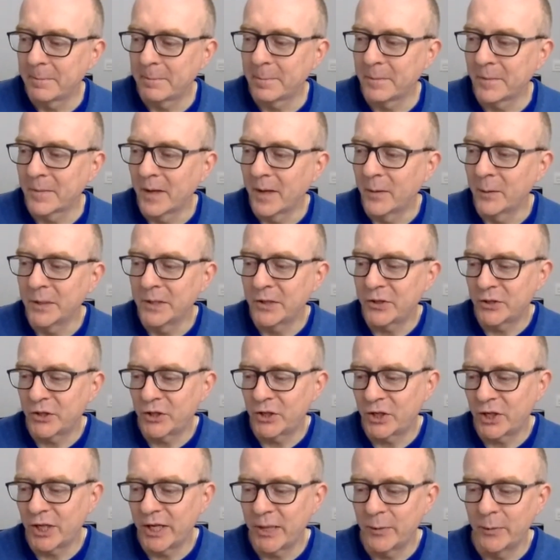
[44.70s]
I wanted to
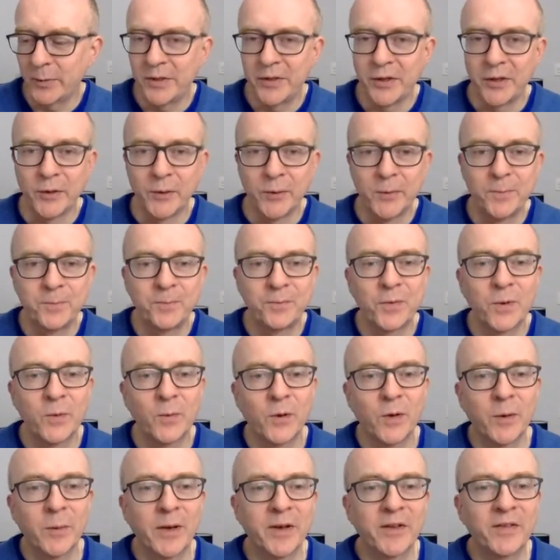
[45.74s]
share with you
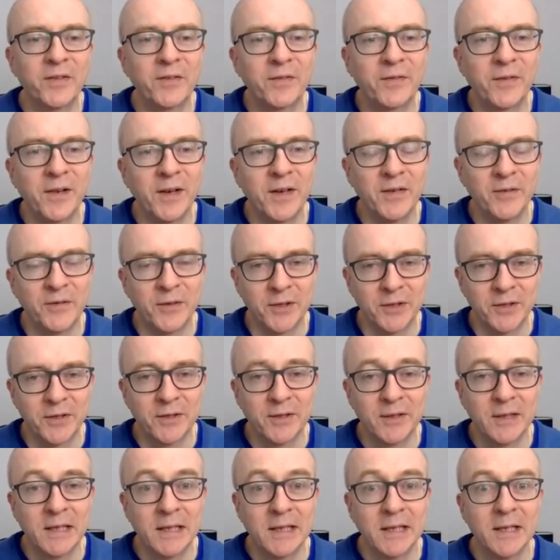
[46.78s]
one of my favorite
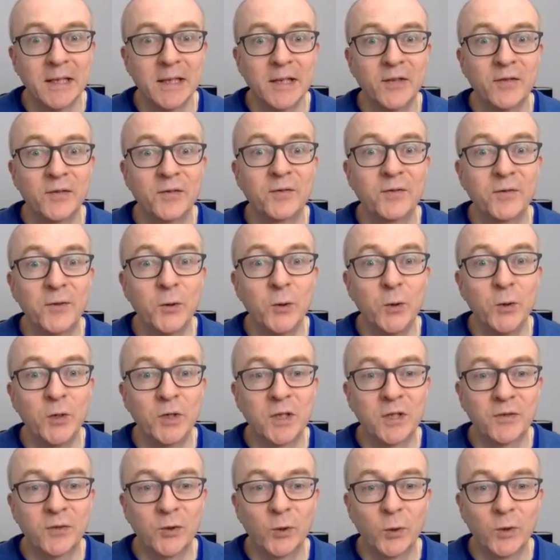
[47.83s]
foods
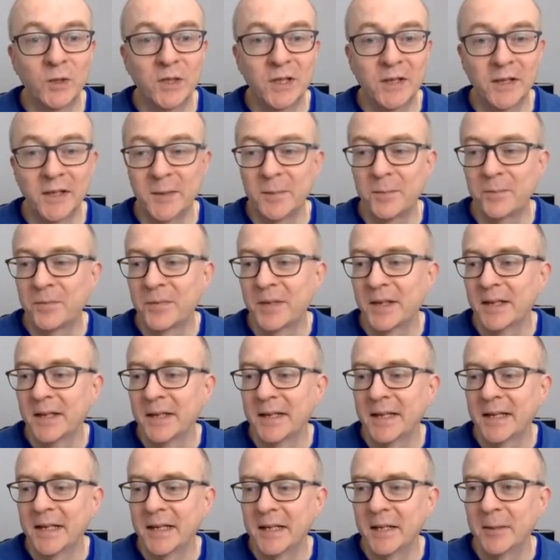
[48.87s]
of all time.
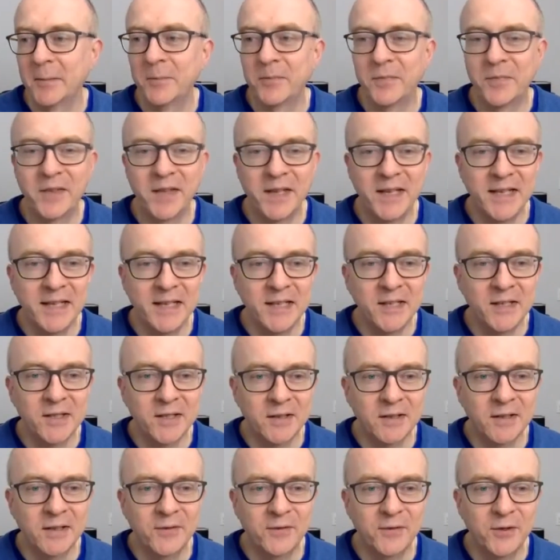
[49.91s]

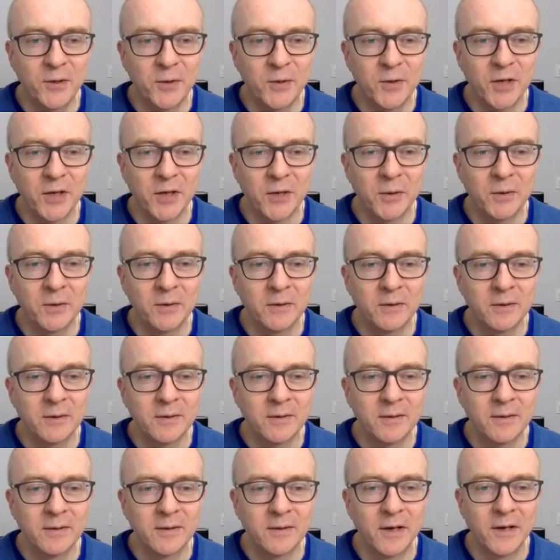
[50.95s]
These, if you know,
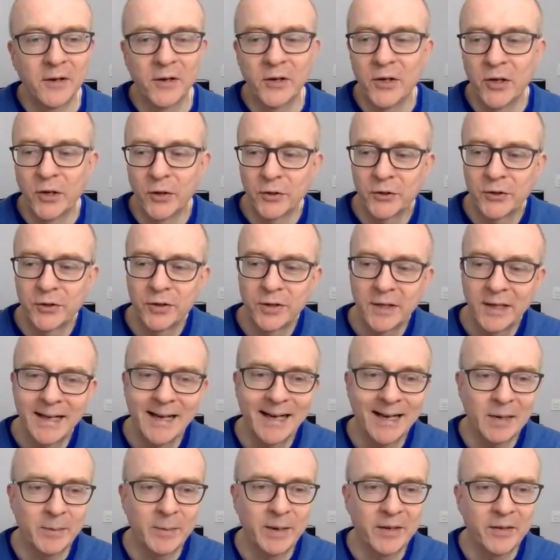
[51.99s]
are not
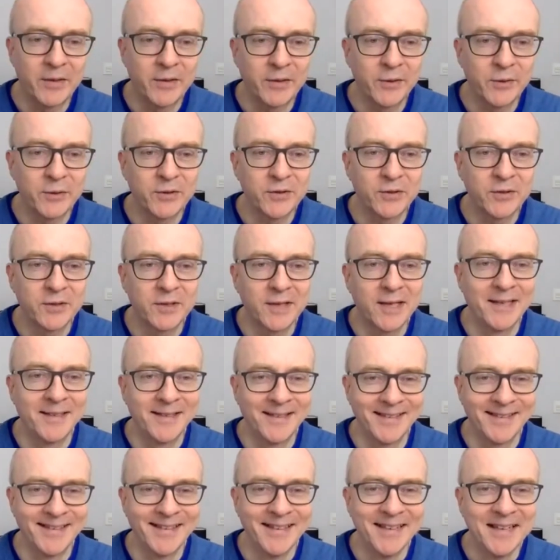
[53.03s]
garbanzos.
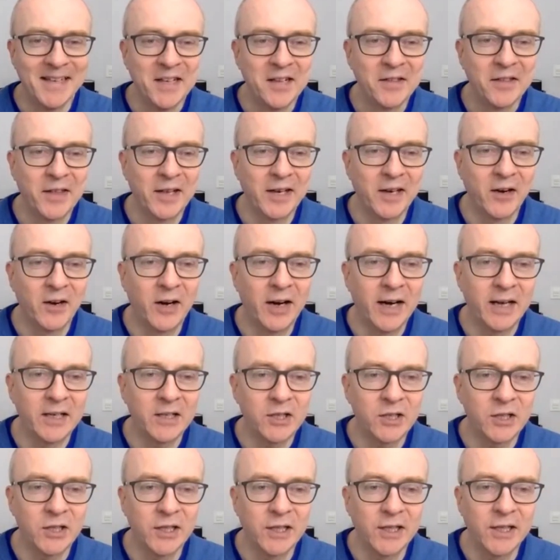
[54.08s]
They are
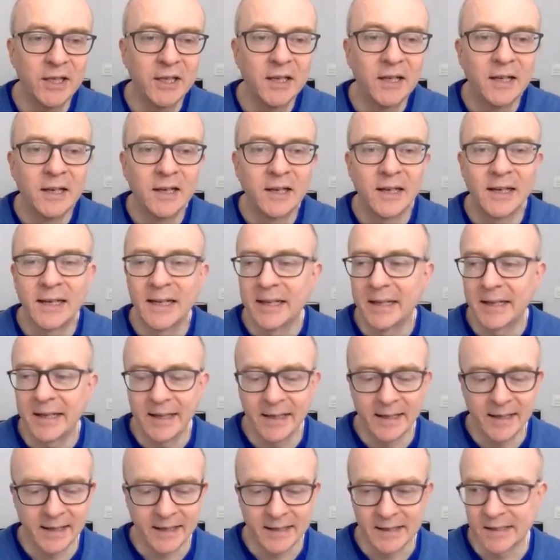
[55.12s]
actually
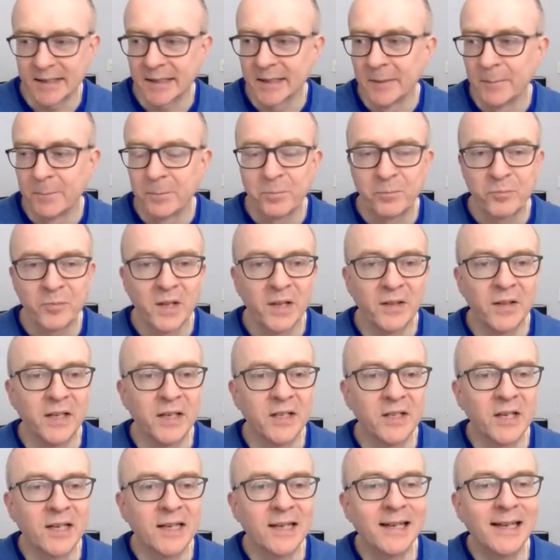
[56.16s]
lentejas.
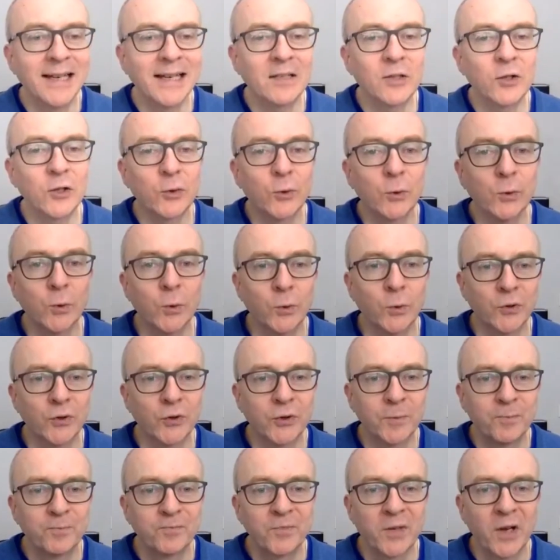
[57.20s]
These are
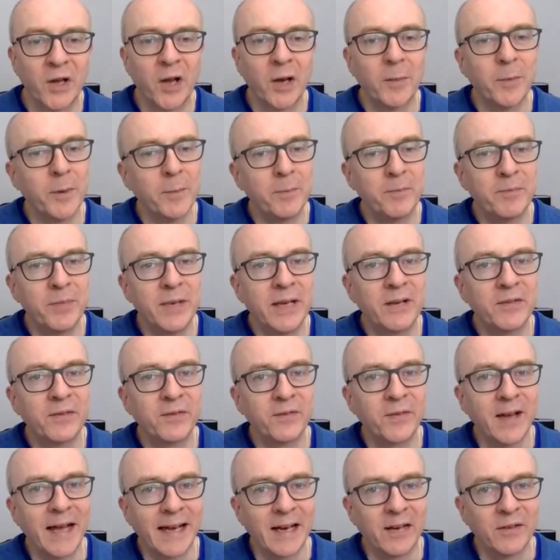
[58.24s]
lentils. I'm a big
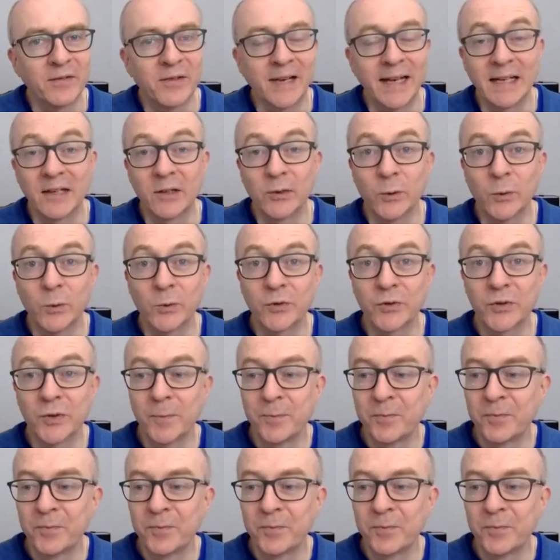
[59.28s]
fan of lentils.